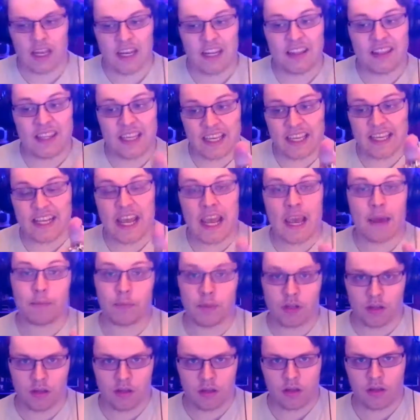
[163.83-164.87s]
Anything can
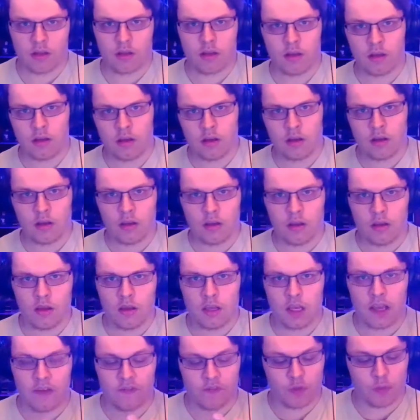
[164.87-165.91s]
happen
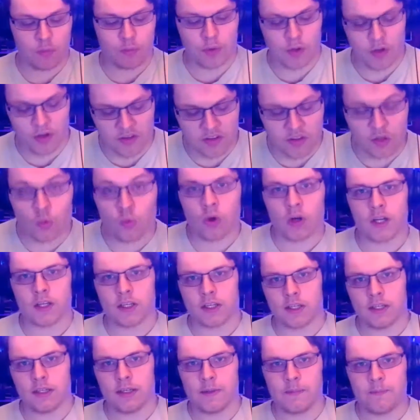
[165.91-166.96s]
if you put in the
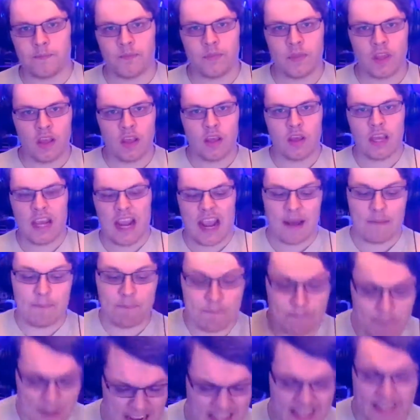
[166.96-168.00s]
work
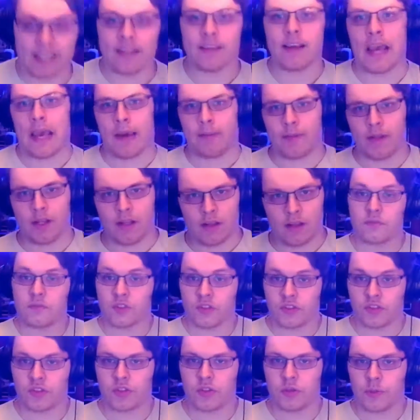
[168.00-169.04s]
and make it happen.
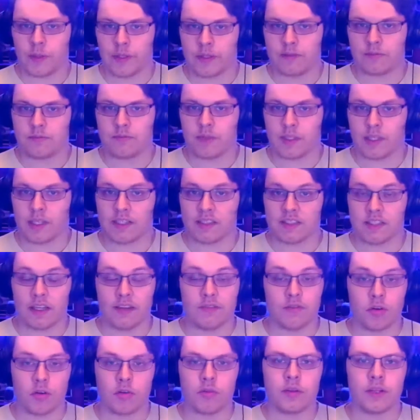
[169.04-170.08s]
Let's do it because
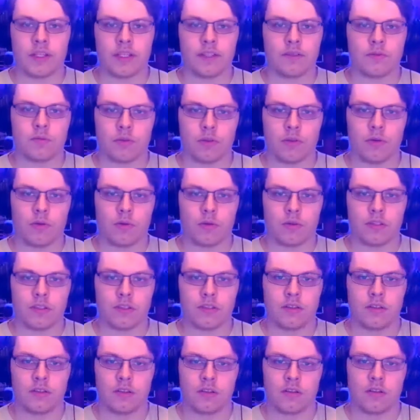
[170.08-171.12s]
I've already
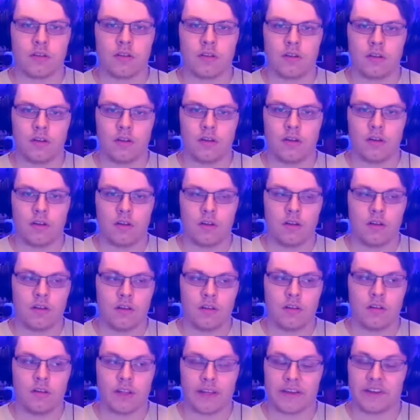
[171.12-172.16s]
recorded
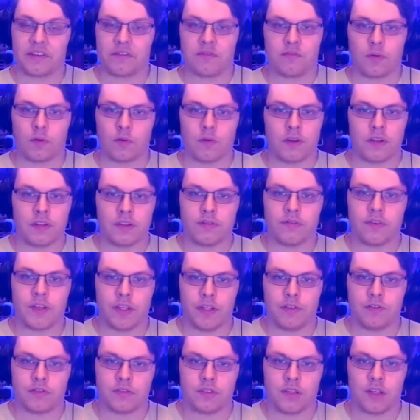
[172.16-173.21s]
like four other
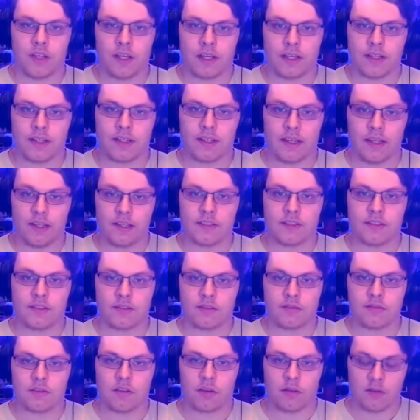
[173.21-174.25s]
videos tonight, and
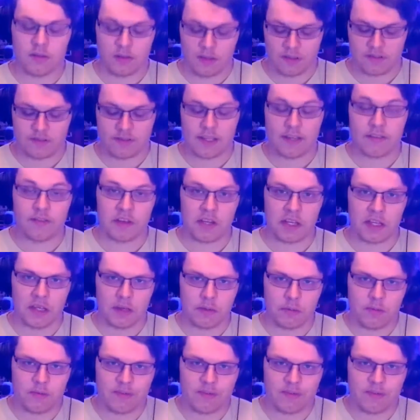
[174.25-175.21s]
it's currently 7 a.m.